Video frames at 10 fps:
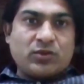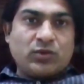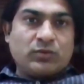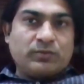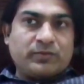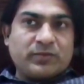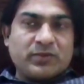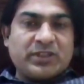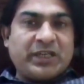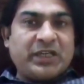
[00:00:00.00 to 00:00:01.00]
So
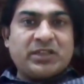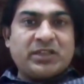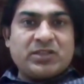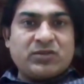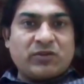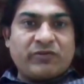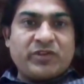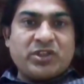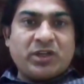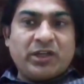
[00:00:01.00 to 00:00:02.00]
that decrease of
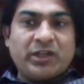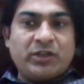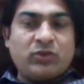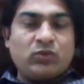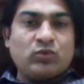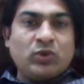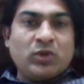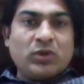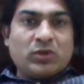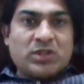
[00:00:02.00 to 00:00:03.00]
vision lead to
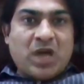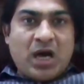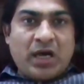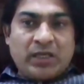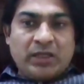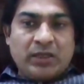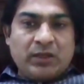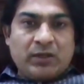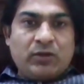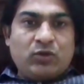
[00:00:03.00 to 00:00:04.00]
the eye
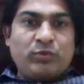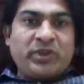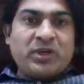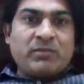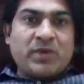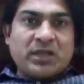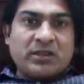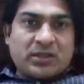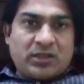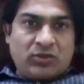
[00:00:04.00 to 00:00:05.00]
to become
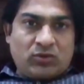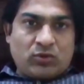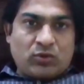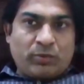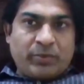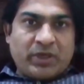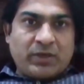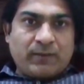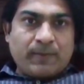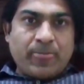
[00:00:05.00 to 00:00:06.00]
either
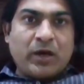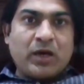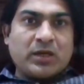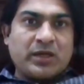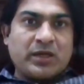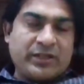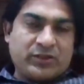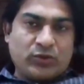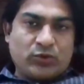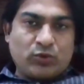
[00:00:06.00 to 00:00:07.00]
esotropic or
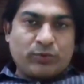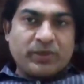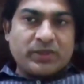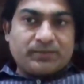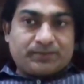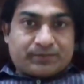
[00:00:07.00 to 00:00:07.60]
exotropic.